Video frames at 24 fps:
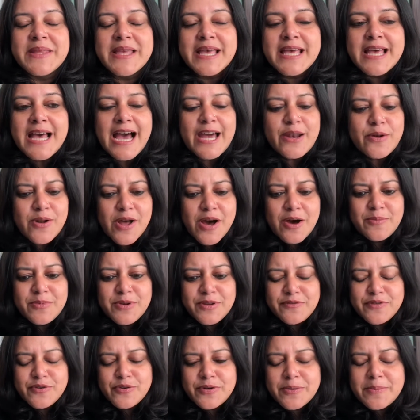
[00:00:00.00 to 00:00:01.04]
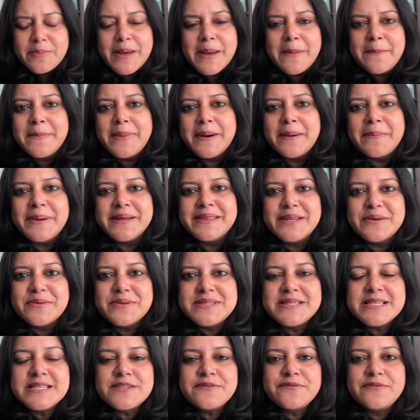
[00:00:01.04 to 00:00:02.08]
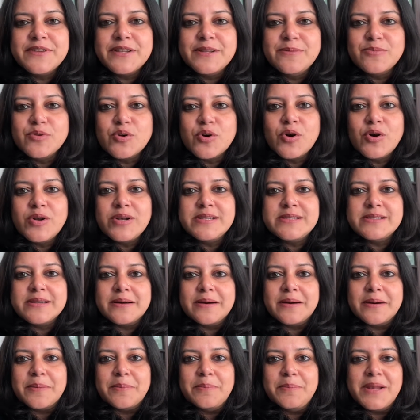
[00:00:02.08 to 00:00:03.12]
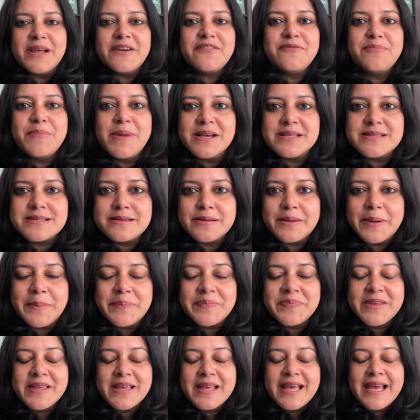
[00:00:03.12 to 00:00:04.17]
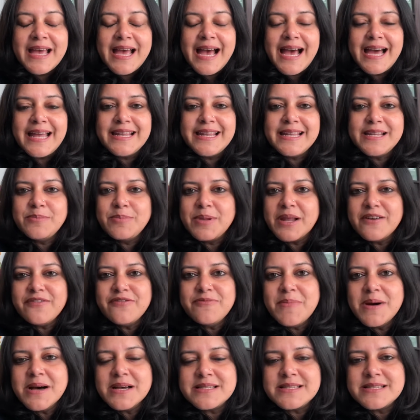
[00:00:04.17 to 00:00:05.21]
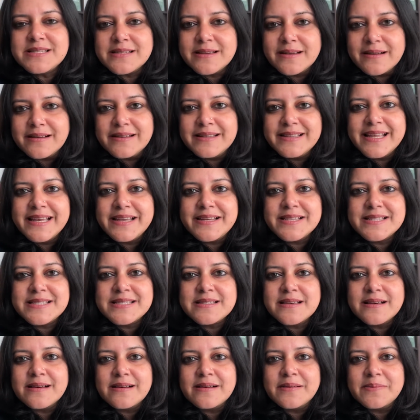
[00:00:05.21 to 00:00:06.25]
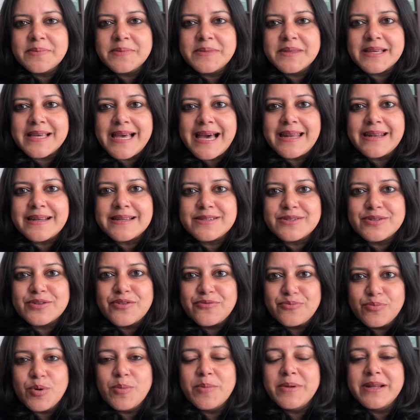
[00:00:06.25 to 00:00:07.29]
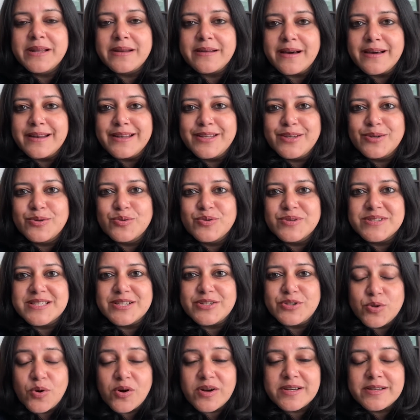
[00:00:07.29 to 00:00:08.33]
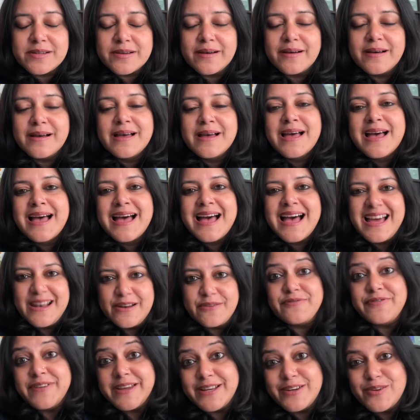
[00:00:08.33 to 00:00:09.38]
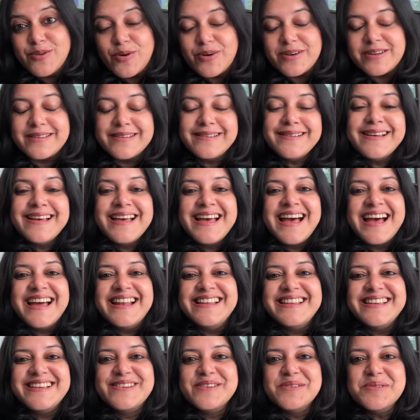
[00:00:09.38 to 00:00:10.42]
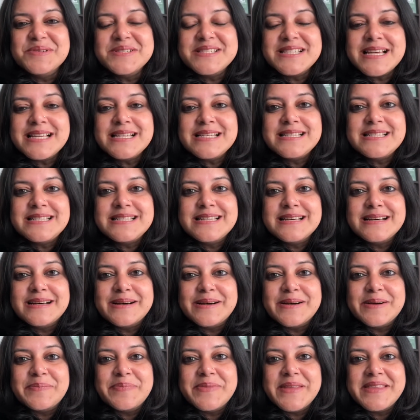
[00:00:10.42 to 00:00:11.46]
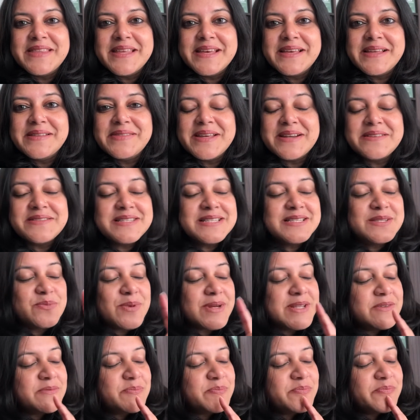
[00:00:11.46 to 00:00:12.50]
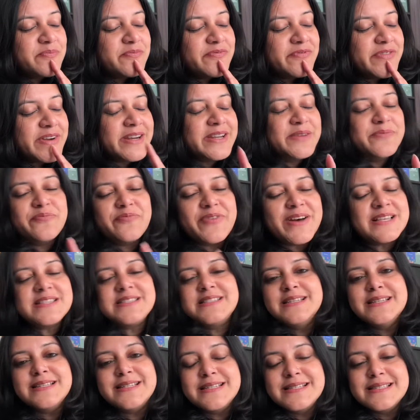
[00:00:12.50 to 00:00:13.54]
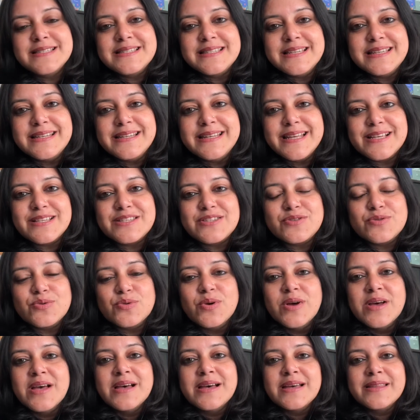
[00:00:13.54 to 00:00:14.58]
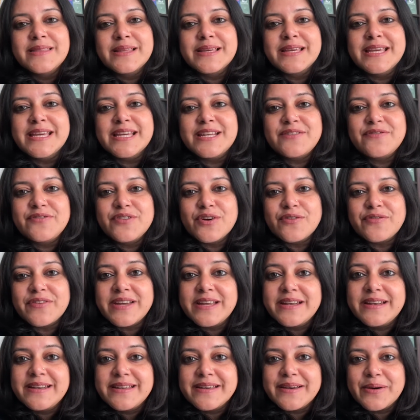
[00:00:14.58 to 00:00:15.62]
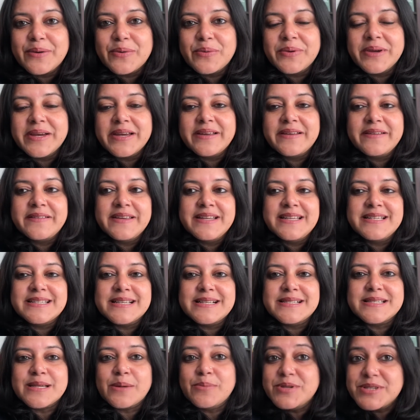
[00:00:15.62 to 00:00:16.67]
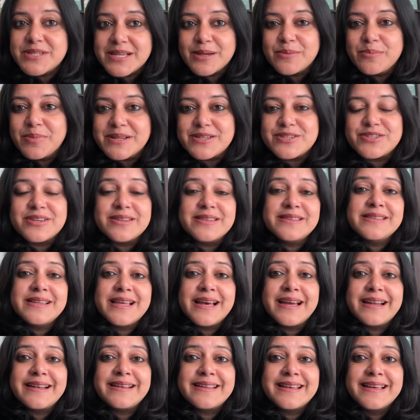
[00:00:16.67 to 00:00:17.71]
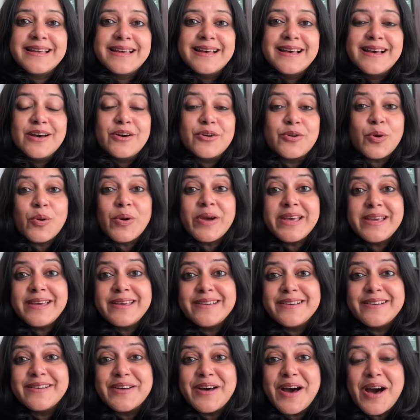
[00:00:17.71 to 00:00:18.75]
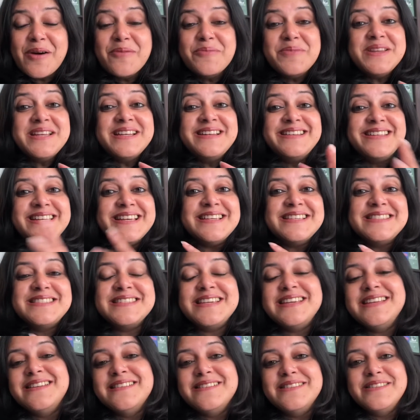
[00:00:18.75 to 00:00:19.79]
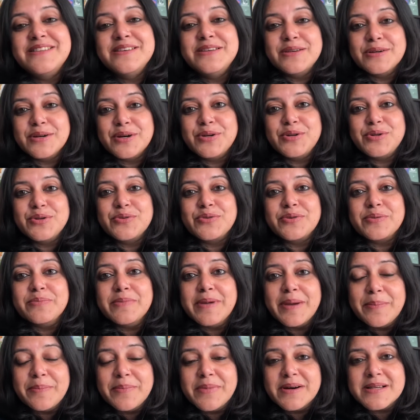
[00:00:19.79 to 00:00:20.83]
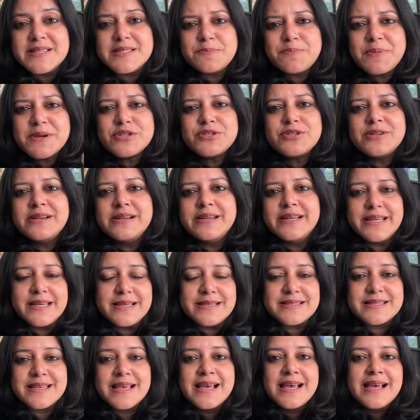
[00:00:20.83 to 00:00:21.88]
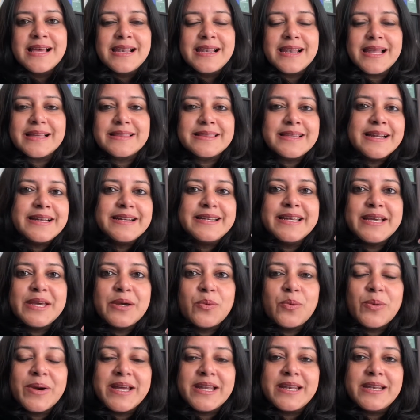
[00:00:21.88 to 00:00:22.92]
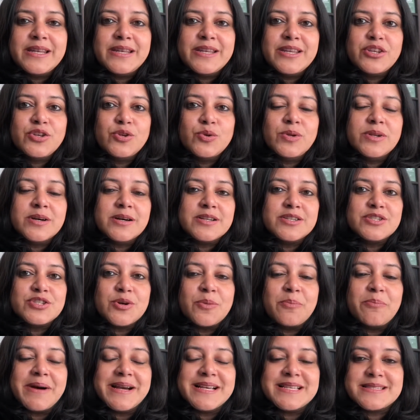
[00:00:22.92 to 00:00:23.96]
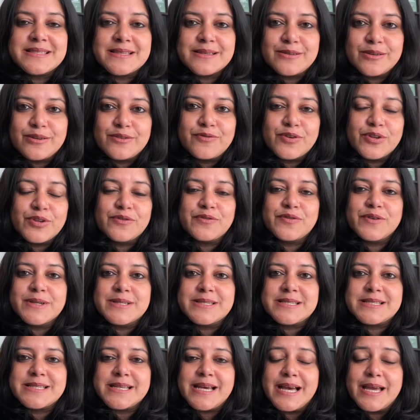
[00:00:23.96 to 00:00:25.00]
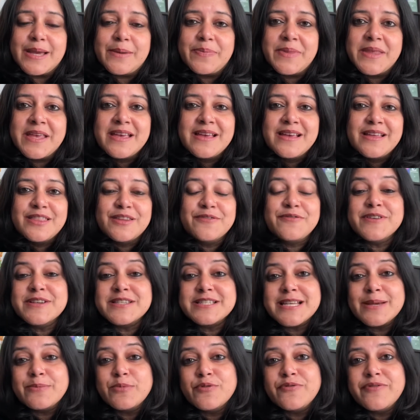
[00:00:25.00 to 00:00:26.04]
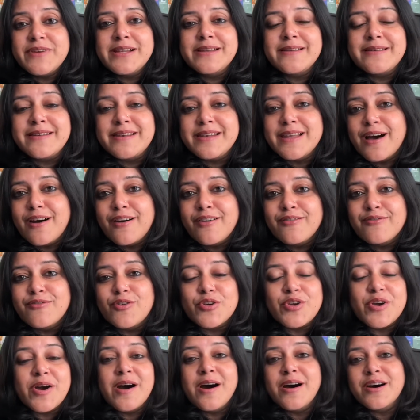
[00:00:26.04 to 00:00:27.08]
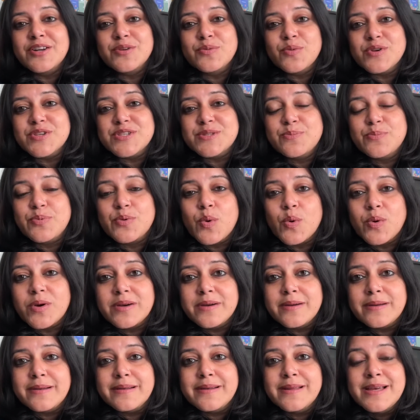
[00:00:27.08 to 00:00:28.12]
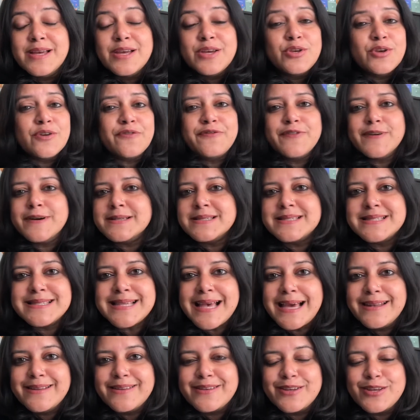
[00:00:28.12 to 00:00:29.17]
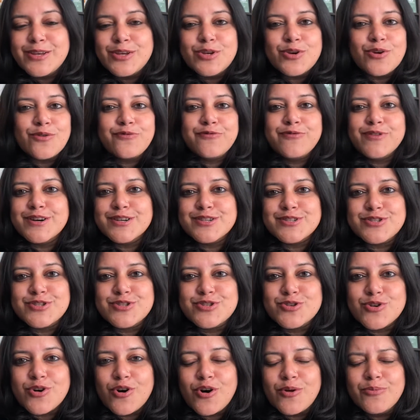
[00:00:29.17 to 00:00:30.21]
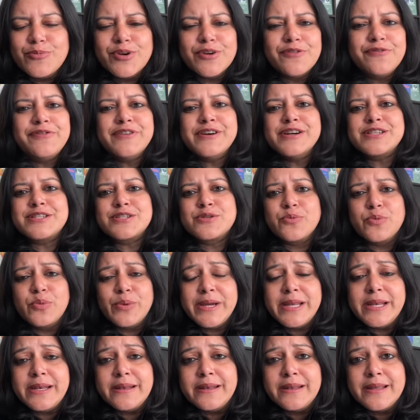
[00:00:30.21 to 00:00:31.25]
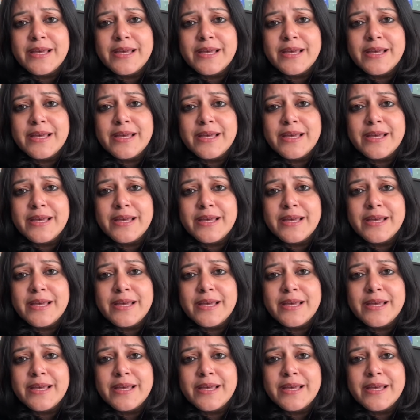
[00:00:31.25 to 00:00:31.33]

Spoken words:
I don't know how many of you remember, but there was this film called Bluff Master. And in Bluff Master, there is the character of Boman Irani, who is a doctor, and a fake doctor, and he goes and there is this one very fascinating scene next to the gateway of India where he tells Abhishek Bachchan that, Roy, how many days in the year do you remember, special days, like that day when you learnt your bicycle for the first time you fell in love, or your heart was broken, your first salary, your first job, your first win.